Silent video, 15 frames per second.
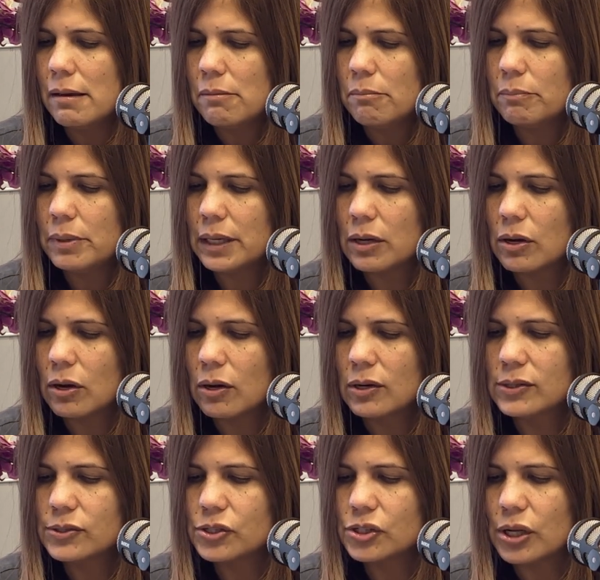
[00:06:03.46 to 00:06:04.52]

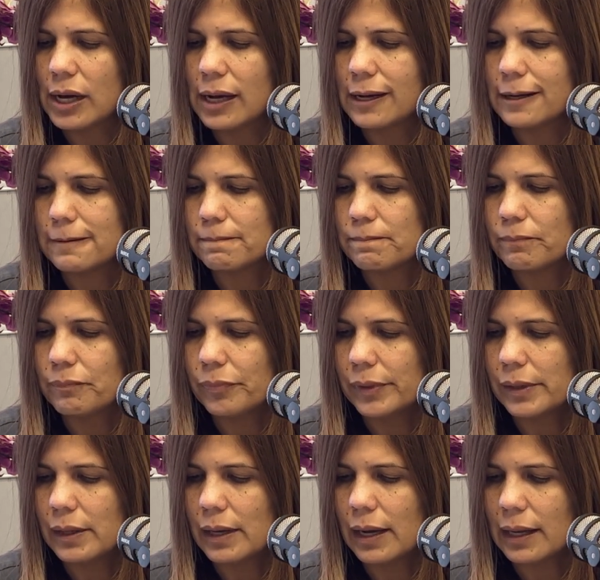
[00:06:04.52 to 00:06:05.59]
because I
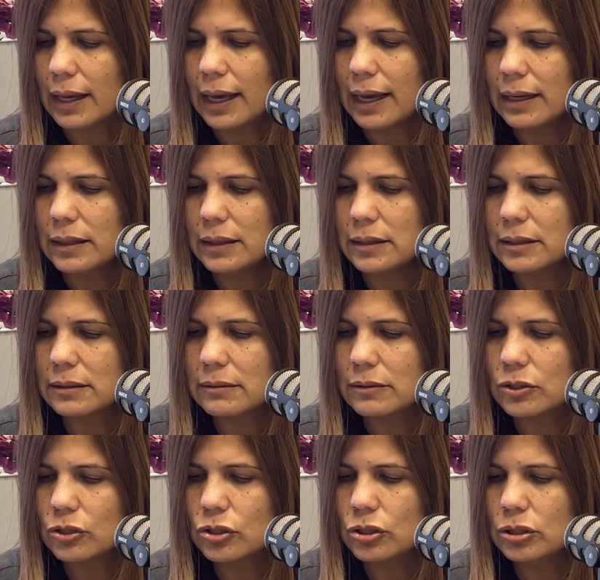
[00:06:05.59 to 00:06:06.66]

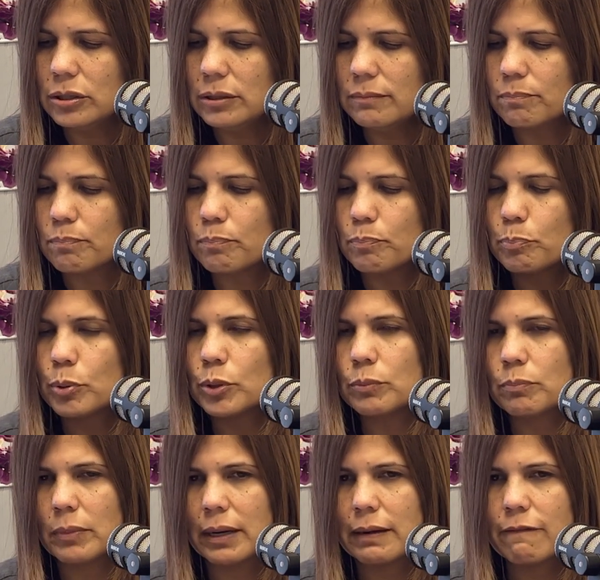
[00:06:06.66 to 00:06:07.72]
couldn't put
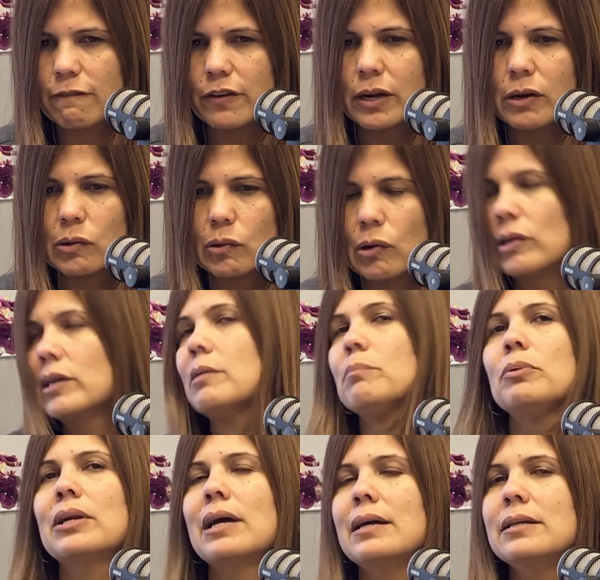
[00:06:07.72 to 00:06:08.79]
my finger on it,
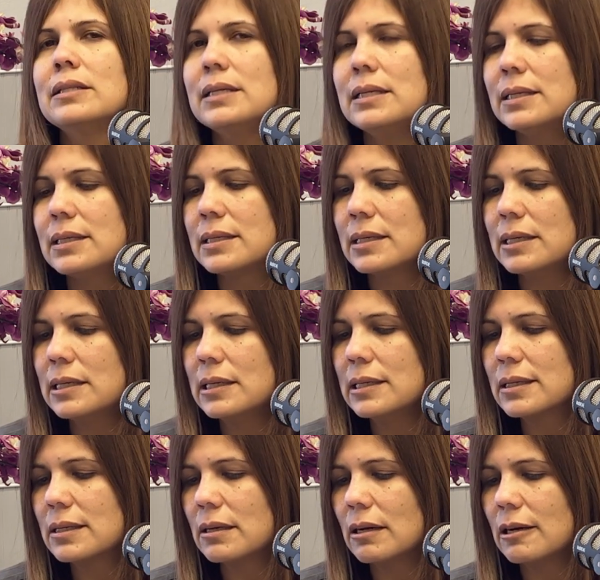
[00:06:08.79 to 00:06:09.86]
but I did see
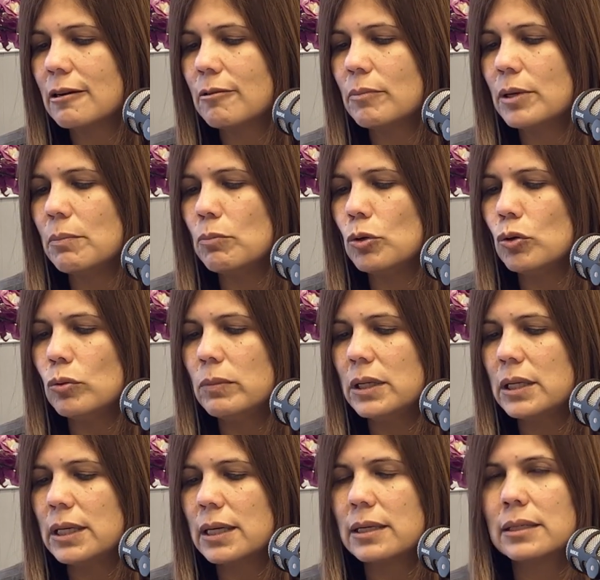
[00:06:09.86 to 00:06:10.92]
some
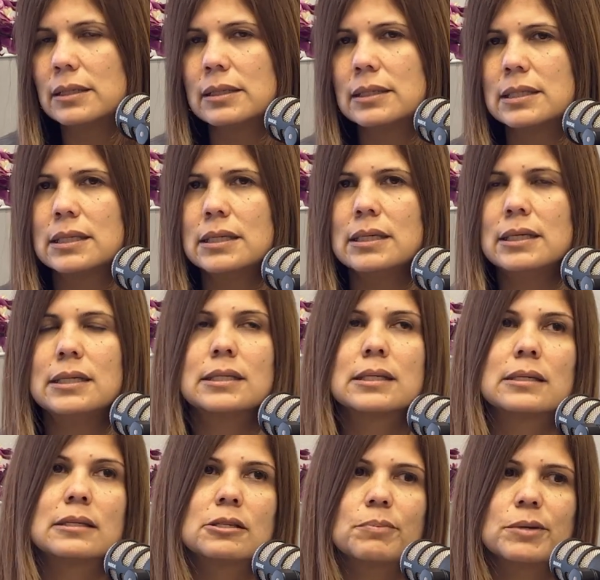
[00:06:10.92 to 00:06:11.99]
immune-mediated disease,
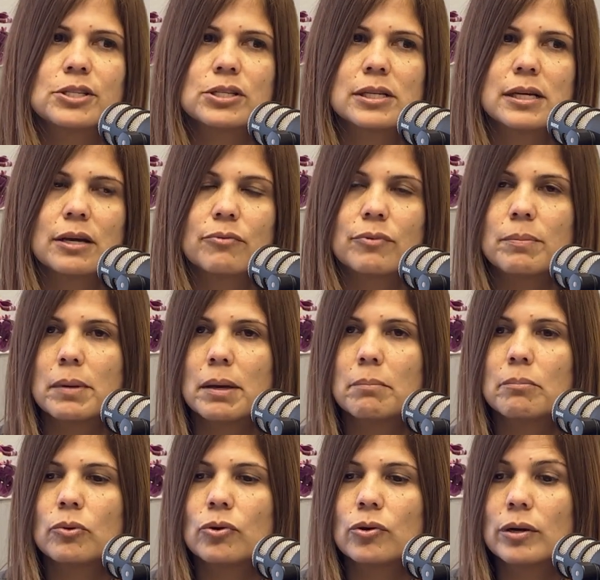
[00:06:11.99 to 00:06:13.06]
and especially I
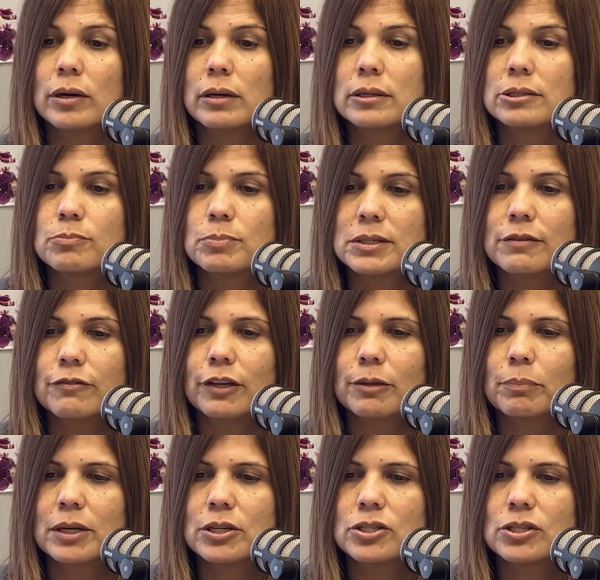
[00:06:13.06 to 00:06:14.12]
remember a specific
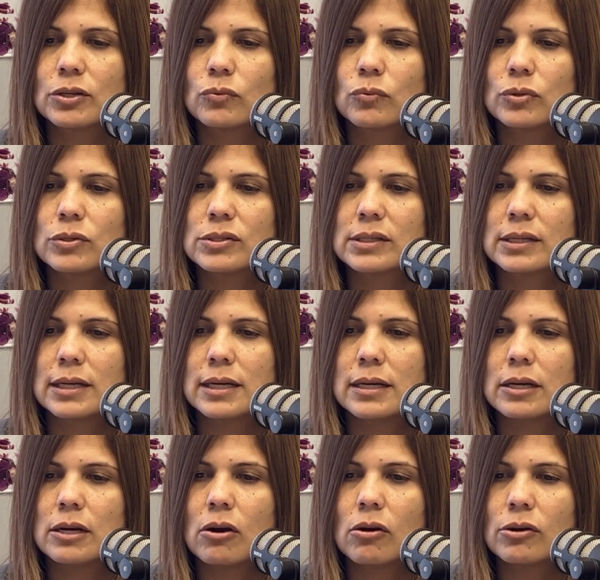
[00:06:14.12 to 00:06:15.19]
patient was a
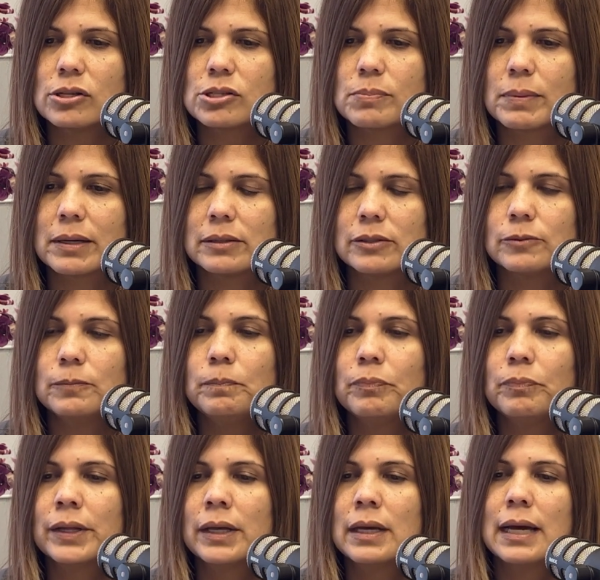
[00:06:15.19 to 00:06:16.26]
Cocker Spaniel,
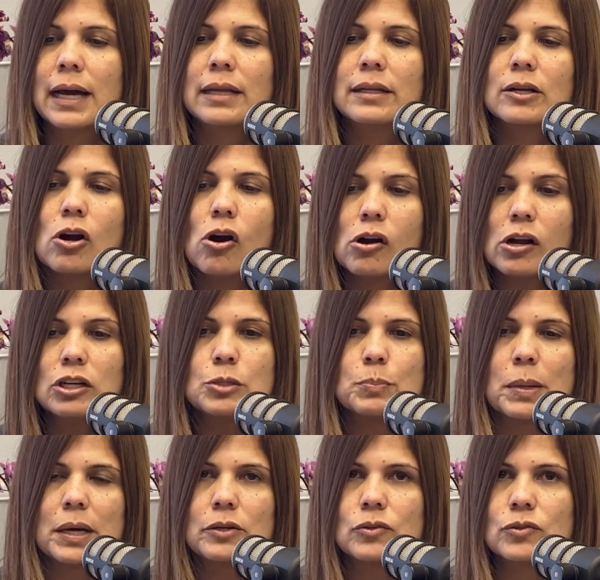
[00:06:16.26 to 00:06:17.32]
and Cocker
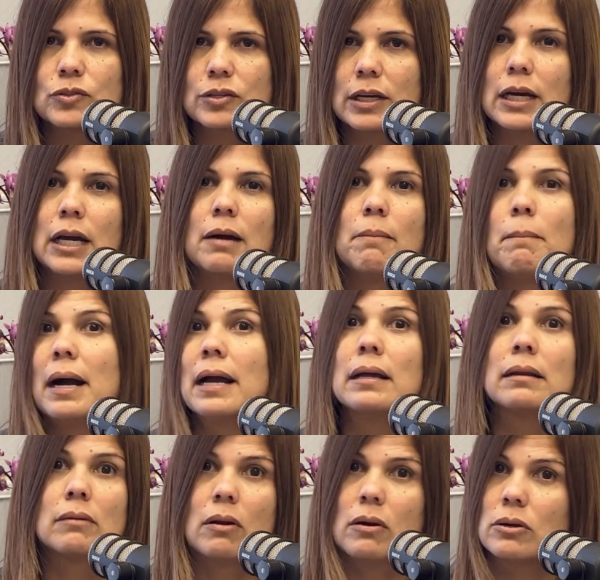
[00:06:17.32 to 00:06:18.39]
Spaniels, by and
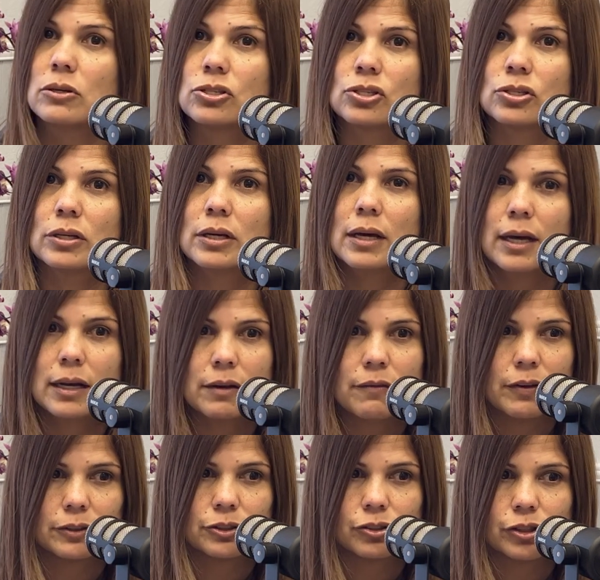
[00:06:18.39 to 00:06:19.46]
large, any
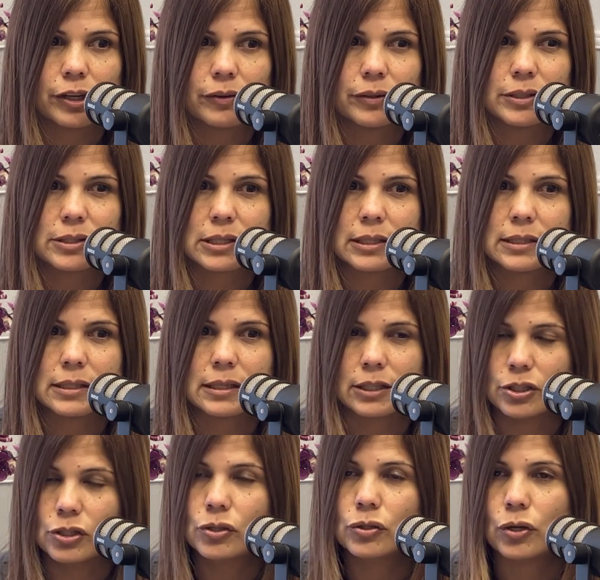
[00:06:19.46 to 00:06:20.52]
veterinarians listening,
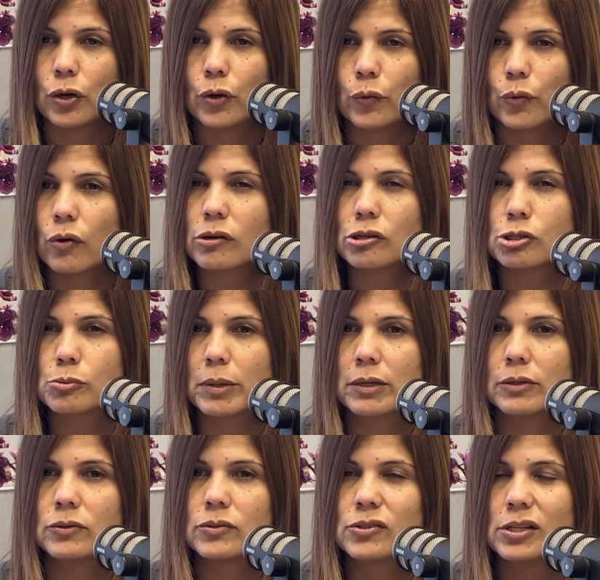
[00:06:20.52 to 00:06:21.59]
Cocker
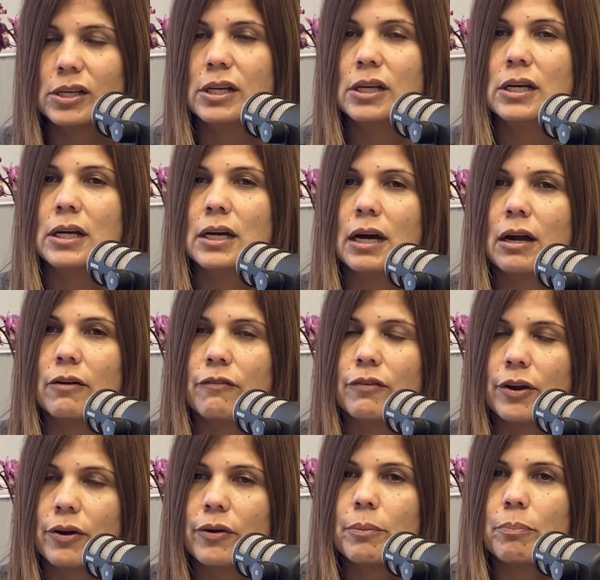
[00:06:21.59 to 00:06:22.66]
Spaniels are
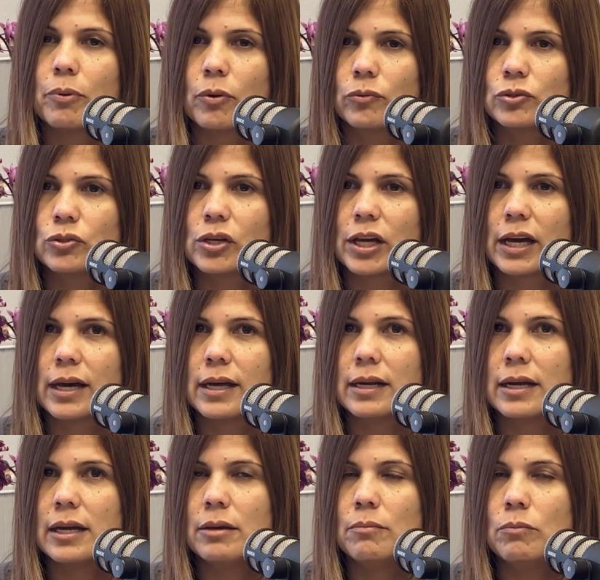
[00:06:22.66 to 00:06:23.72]
very prone to get
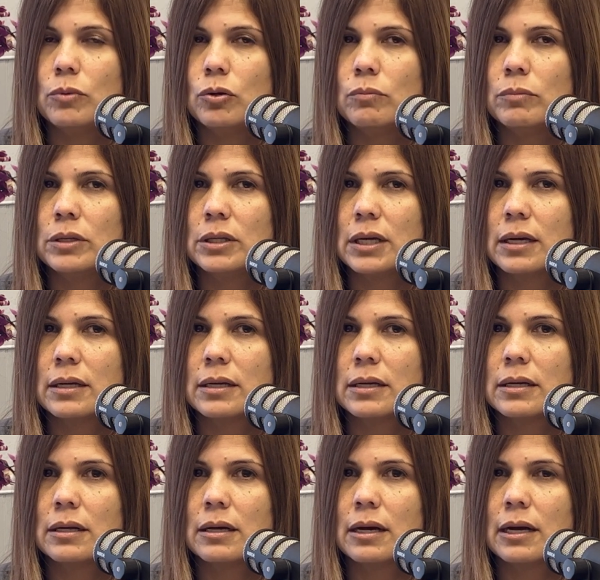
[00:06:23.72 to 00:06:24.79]

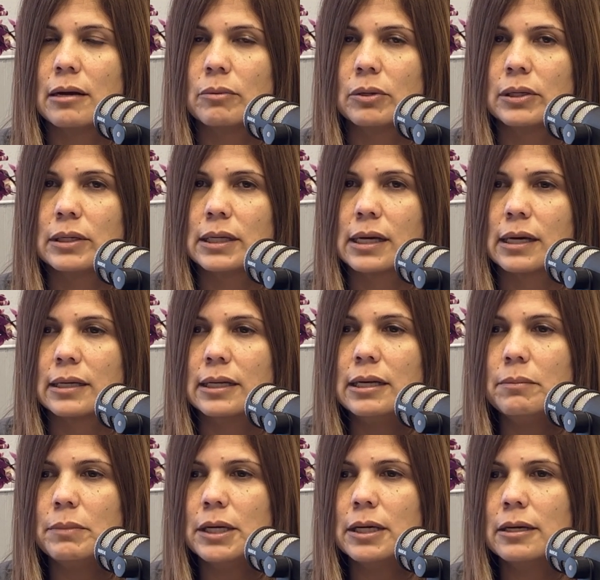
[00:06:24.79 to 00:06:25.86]
immune-mediated hemolytic
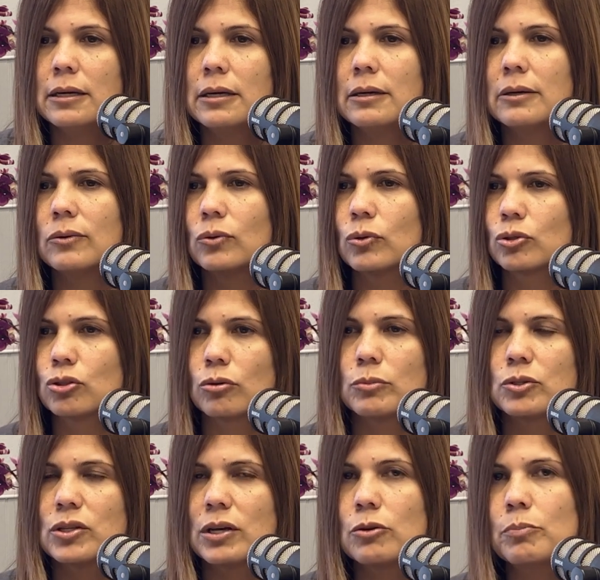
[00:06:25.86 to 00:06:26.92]
anemia or
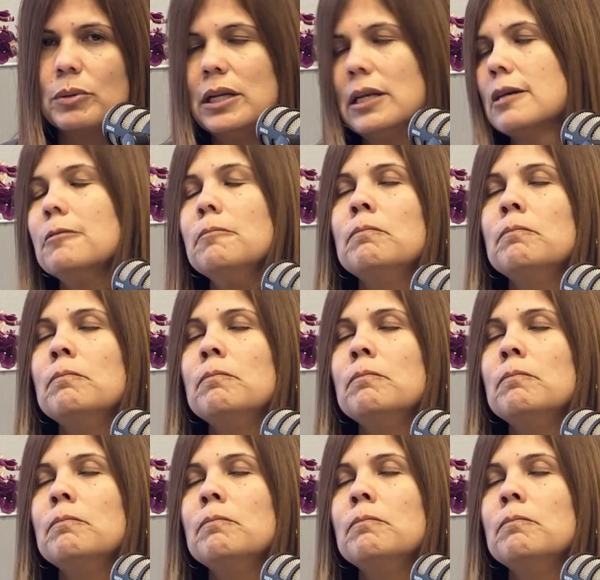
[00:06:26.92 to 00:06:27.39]
thrombocytopenia.